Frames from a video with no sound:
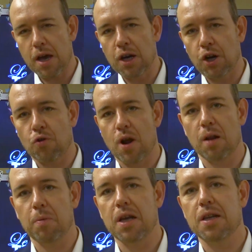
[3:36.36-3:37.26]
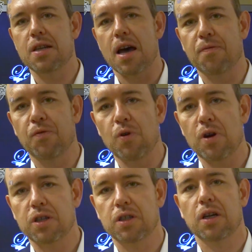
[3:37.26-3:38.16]
incredibly
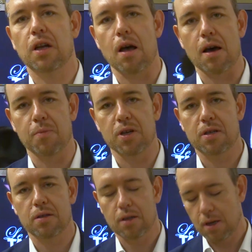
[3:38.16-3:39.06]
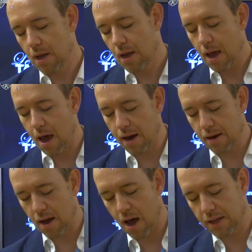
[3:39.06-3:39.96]
diverse climate,
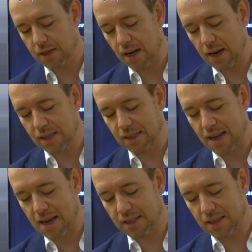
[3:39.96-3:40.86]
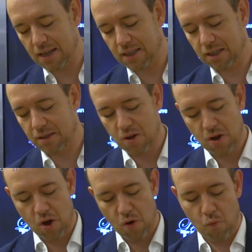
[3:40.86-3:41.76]
and I'd say let's taste this
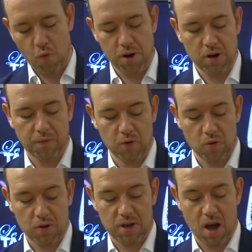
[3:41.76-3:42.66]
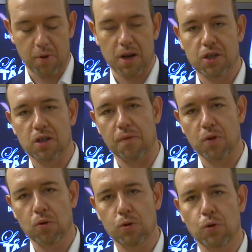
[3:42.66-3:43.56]
wonderful Cabernet
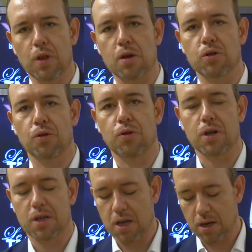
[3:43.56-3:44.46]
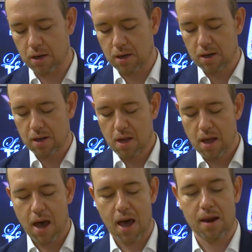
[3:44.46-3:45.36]
Sauvignon 2013,
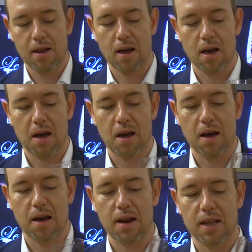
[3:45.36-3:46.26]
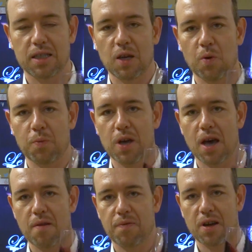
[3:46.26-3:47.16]
and let's see what we
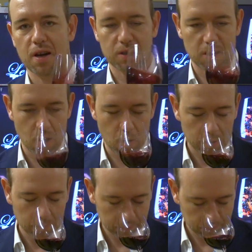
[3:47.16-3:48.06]
have here. So